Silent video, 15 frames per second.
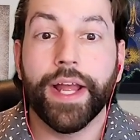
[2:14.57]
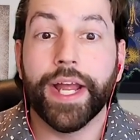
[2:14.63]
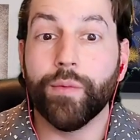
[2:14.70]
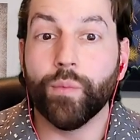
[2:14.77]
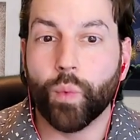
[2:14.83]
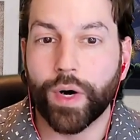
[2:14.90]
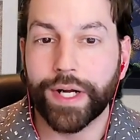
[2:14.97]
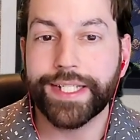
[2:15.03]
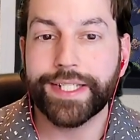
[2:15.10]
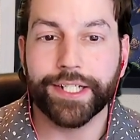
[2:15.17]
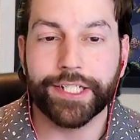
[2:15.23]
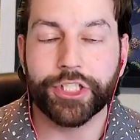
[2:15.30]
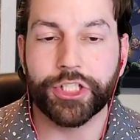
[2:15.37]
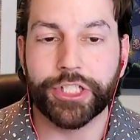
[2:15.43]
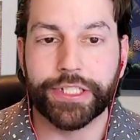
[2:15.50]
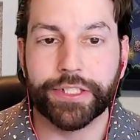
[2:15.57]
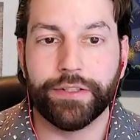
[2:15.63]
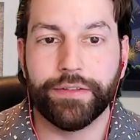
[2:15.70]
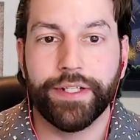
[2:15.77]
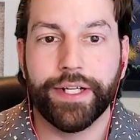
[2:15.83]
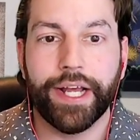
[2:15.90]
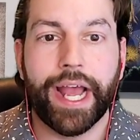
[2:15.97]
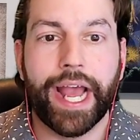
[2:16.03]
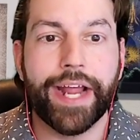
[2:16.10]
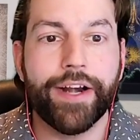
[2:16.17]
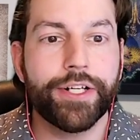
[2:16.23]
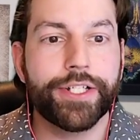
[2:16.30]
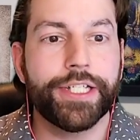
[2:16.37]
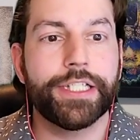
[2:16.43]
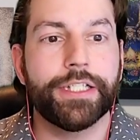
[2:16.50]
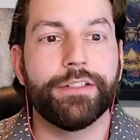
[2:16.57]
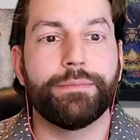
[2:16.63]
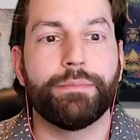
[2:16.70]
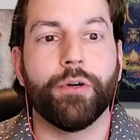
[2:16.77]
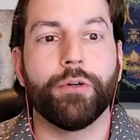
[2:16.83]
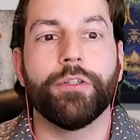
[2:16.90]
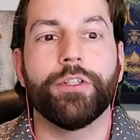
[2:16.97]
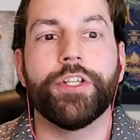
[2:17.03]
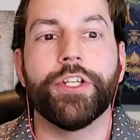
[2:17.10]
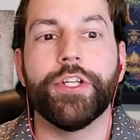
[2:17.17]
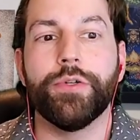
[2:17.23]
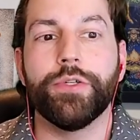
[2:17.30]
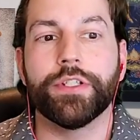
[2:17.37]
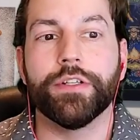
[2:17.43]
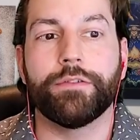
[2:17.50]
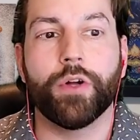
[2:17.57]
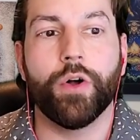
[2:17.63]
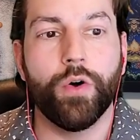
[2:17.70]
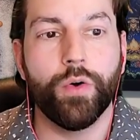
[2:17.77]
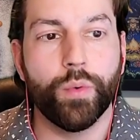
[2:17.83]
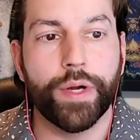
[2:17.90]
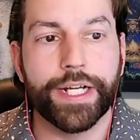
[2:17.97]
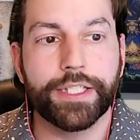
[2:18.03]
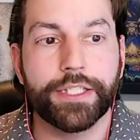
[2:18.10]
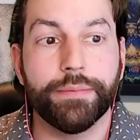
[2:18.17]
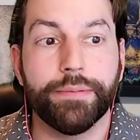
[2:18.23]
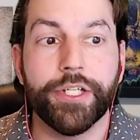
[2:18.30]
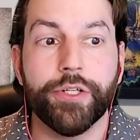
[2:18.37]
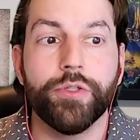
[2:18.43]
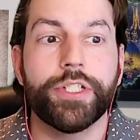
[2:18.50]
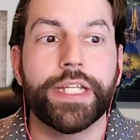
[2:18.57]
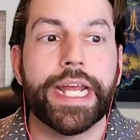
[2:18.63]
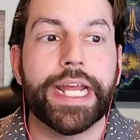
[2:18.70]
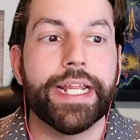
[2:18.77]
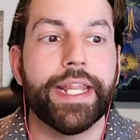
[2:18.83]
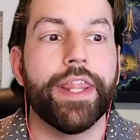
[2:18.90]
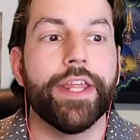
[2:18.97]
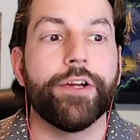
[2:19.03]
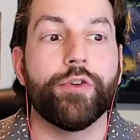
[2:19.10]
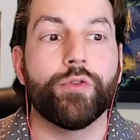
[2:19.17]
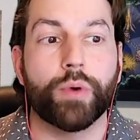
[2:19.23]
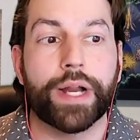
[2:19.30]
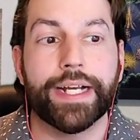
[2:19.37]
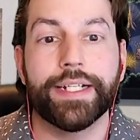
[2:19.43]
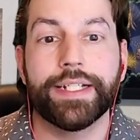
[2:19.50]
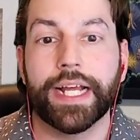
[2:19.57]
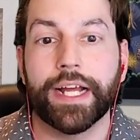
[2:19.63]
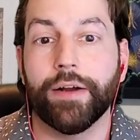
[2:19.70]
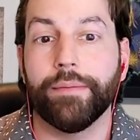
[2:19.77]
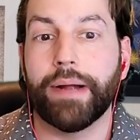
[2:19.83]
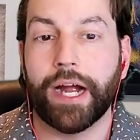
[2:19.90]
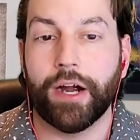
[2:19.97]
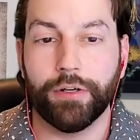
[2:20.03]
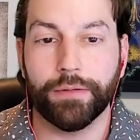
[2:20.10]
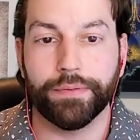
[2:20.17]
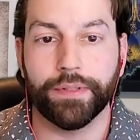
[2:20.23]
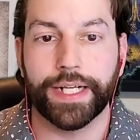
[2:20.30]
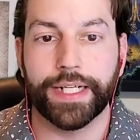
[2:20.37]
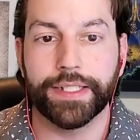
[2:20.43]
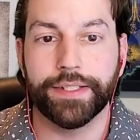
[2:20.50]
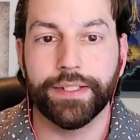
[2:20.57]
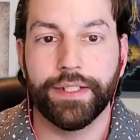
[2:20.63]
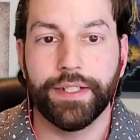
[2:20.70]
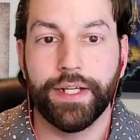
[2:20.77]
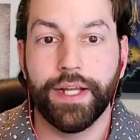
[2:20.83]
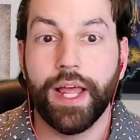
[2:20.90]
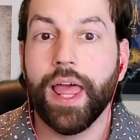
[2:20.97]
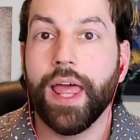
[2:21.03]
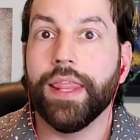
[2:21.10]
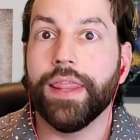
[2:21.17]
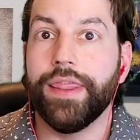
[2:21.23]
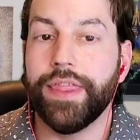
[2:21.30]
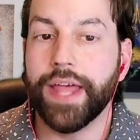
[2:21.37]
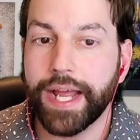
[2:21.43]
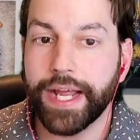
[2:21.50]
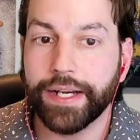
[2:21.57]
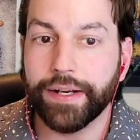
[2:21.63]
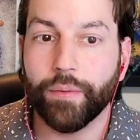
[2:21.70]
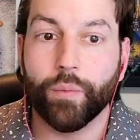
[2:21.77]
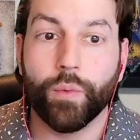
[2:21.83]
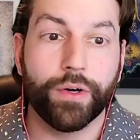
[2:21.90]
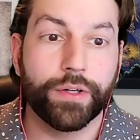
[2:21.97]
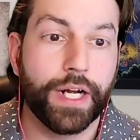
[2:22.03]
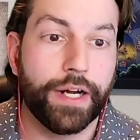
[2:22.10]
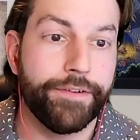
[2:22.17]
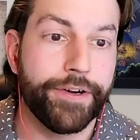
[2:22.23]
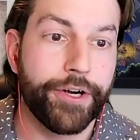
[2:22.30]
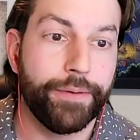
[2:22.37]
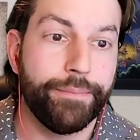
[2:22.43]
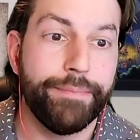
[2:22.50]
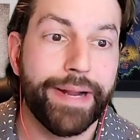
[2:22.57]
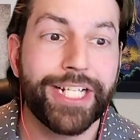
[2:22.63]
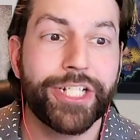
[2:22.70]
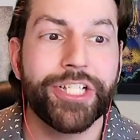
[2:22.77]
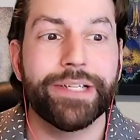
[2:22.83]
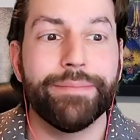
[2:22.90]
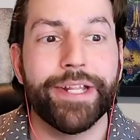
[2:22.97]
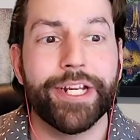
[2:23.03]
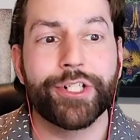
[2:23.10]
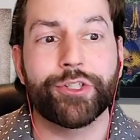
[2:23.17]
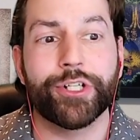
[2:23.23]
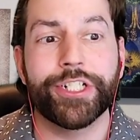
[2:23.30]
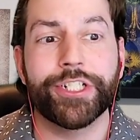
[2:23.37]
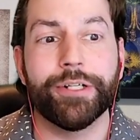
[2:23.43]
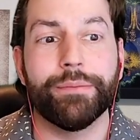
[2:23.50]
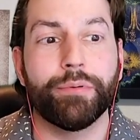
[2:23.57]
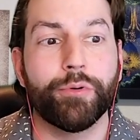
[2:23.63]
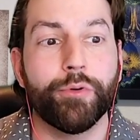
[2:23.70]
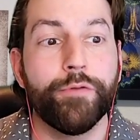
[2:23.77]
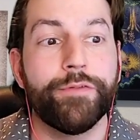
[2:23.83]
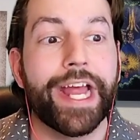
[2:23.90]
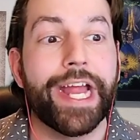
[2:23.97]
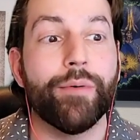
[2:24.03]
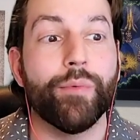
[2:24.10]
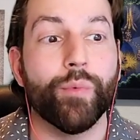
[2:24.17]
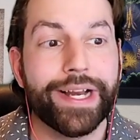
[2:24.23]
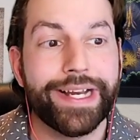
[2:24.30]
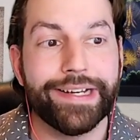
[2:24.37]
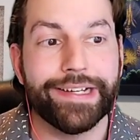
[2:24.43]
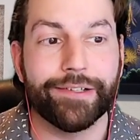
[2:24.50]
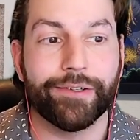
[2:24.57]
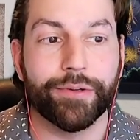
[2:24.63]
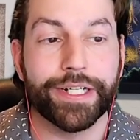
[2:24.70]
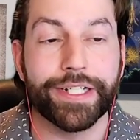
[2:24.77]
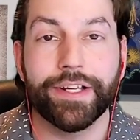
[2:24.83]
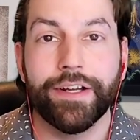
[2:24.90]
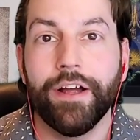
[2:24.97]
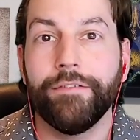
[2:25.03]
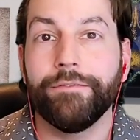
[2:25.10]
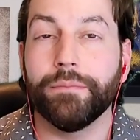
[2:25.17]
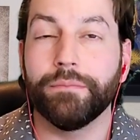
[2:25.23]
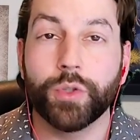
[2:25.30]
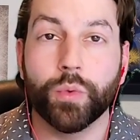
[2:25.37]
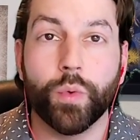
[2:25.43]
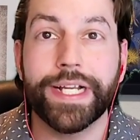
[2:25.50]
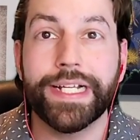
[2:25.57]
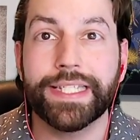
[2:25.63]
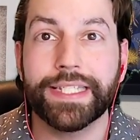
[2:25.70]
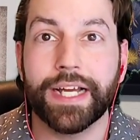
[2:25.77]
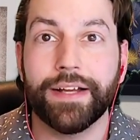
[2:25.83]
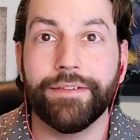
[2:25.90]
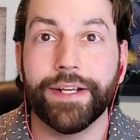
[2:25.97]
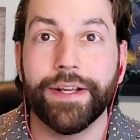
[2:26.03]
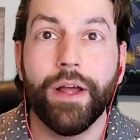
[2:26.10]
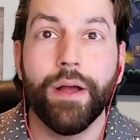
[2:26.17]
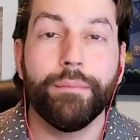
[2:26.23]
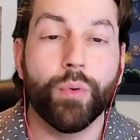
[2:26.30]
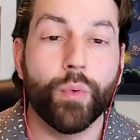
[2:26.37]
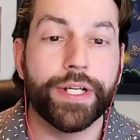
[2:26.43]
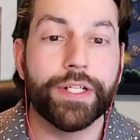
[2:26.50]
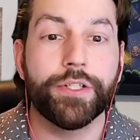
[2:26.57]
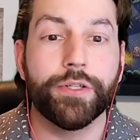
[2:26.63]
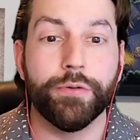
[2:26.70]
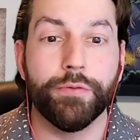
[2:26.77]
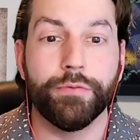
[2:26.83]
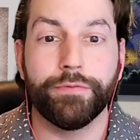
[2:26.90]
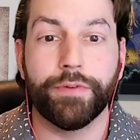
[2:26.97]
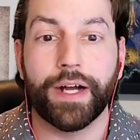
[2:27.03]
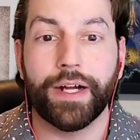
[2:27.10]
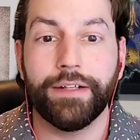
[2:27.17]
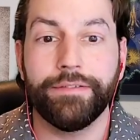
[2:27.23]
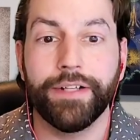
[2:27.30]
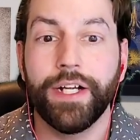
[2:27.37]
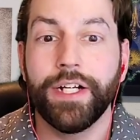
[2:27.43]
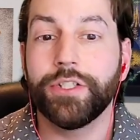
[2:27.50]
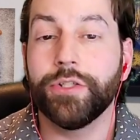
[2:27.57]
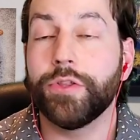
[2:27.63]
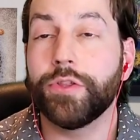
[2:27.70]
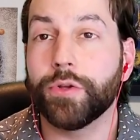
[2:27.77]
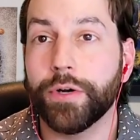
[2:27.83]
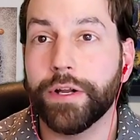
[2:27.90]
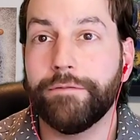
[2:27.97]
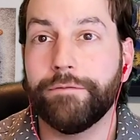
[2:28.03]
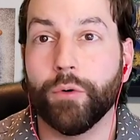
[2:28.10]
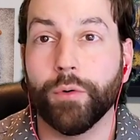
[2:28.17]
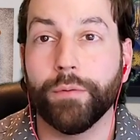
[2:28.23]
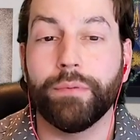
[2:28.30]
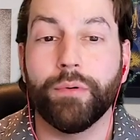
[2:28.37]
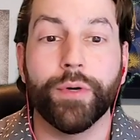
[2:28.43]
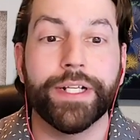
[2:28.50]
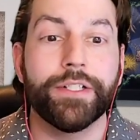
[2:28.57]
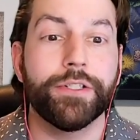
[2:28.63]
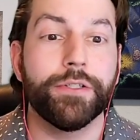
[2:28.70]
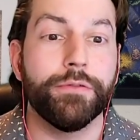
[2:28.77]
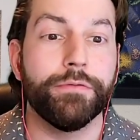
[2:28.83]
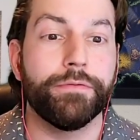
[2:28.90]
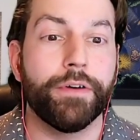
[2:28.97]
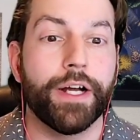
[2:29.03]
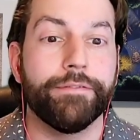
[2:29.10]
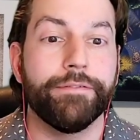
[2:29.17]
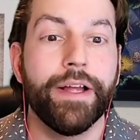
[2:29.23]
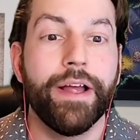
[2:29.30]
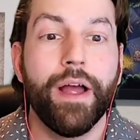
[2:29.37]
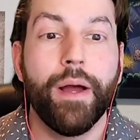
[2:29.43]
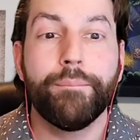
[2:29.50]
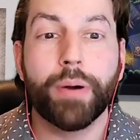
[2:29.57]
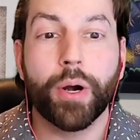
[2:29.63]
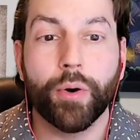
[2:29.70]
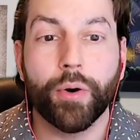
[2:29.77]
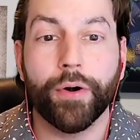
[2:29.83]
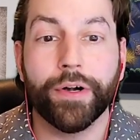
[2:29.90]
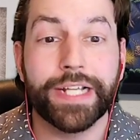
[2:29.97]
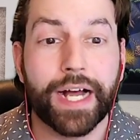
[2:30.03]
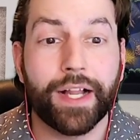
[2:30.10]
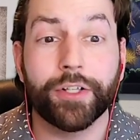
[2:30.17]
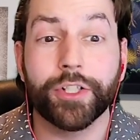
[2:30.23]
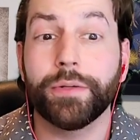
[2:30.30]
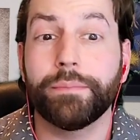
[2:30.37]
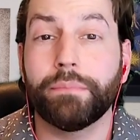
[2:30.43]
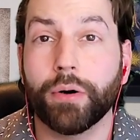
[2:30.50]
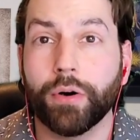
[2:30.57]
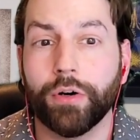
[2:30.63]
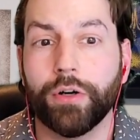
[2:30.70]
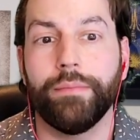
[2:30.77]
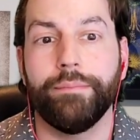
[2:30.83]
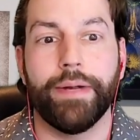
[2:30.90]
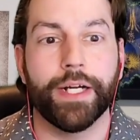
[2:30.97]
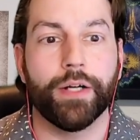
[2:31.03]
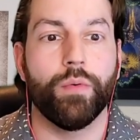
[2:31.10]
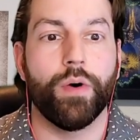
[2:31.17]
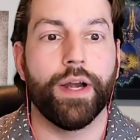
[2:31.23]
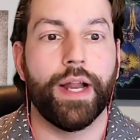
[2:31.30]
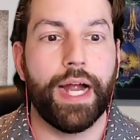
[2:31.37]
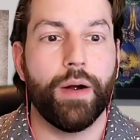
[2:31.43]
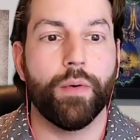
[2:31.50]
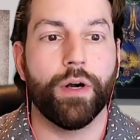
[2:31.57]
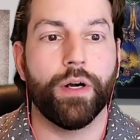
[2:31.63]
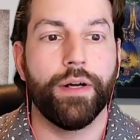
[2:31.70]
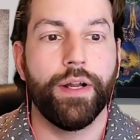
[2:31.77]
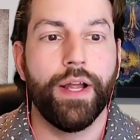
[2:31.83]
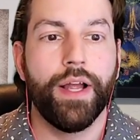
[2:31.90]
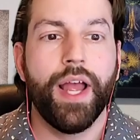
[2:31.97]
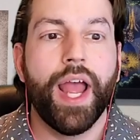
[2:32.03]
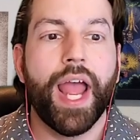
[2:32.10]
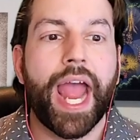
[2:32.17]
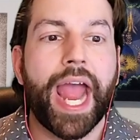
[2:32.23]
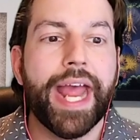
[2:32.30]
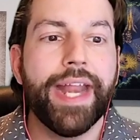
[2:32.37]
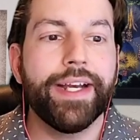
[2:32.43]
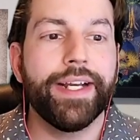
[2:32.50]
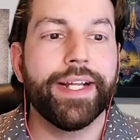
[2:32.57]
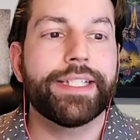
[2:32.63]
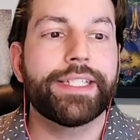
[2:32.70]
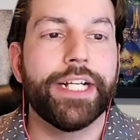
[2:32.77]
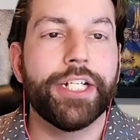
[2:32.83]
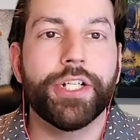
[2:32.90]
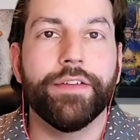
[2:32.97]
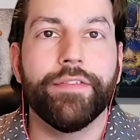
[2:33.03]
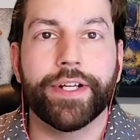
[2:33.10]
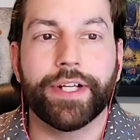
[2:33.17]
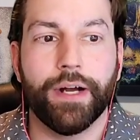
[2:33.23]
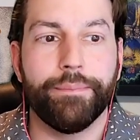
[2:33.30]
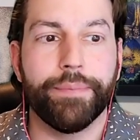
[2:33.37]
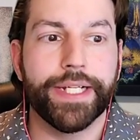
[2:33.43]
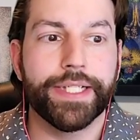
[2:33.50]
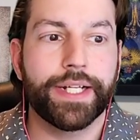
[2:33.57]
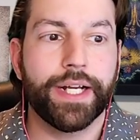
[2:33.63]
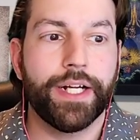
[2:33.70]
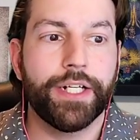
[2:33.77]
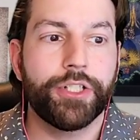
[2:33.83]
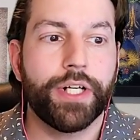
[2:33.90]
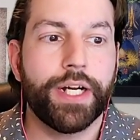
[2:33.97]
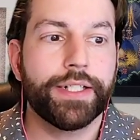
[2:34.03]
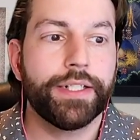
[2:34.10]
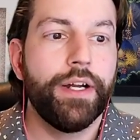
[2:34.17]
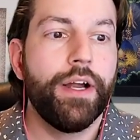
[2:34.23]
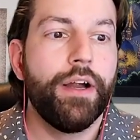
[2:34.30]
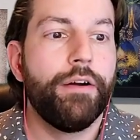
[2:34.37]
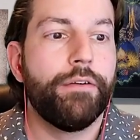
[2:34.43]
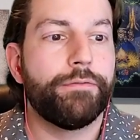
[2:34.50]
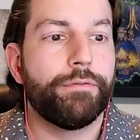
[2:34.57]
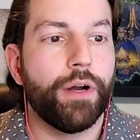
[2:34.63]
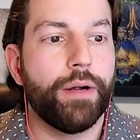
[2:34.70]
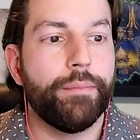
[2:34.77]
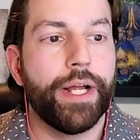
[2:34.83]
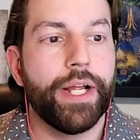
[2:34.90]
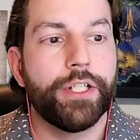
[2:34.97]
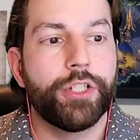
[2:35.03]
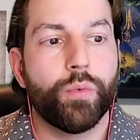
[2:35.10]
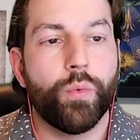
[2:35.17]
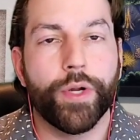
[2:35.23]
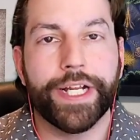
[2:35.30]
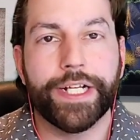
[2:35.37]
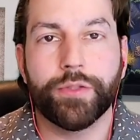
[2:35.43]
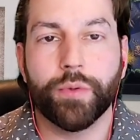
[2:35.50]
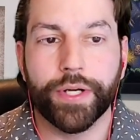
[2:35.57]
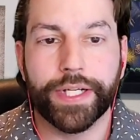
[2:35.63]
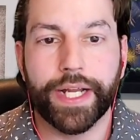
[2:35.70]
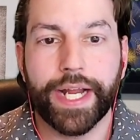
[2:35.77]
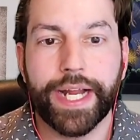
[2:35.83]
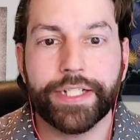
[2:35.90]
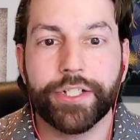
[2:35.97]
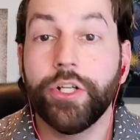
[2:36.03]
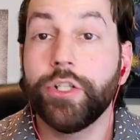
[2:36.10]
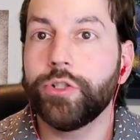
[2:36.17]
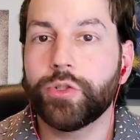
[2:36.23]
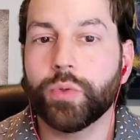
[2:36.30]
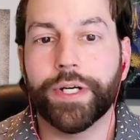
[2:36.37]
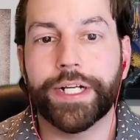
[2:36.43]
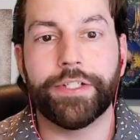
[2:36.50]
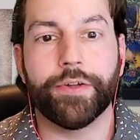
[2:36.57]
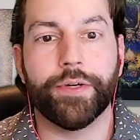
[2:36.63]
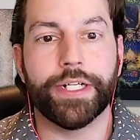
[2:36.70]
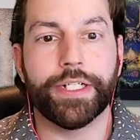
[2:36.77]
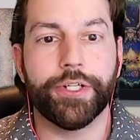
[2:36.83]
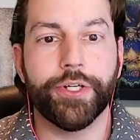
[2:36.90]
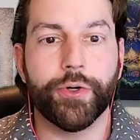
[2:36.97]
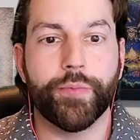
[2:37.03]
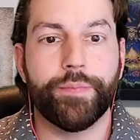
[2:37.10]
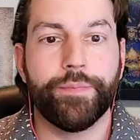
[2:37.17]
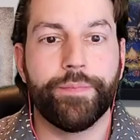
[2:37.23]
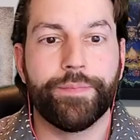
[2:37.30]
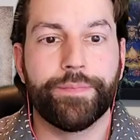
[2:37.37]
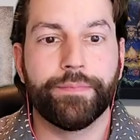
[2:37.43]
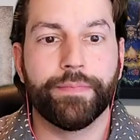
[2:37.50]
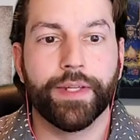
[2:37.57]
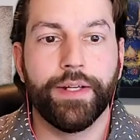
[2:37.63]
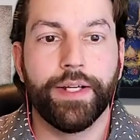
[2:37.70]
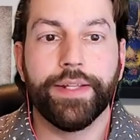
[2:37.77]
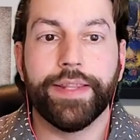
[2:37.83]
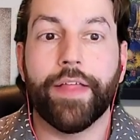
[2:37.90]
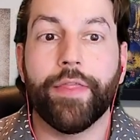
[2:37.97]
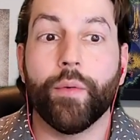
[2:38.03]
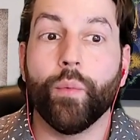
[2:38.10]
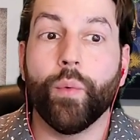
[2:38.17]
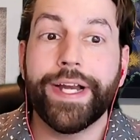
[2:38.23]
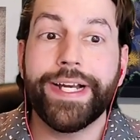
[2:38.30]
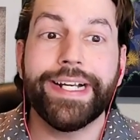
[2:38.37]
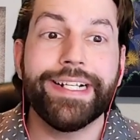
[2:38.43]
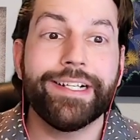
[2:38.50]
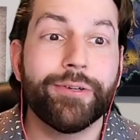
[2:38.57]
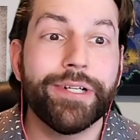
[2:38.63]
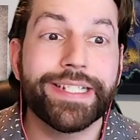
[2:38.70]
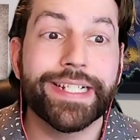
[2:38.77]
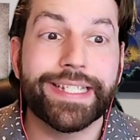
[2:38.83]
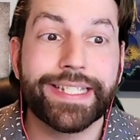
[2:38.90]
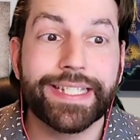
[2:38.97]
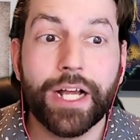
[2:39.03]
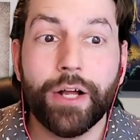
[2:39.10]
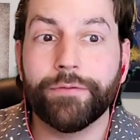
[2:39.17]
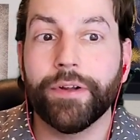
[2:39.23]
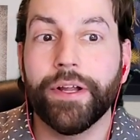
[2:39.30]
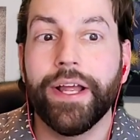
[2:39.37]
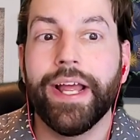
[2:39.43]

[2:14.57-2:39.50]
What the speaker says: In one such deal, Enersystems brokered the use of coal waste to be used in the Grant Town power plant. Then, while governor, Manchin's administration approved a rate increase from $27.25 to $34.25 per megawatt hour, and an extension of the company's contract from 2028 to 2032. Now, the rate increase itself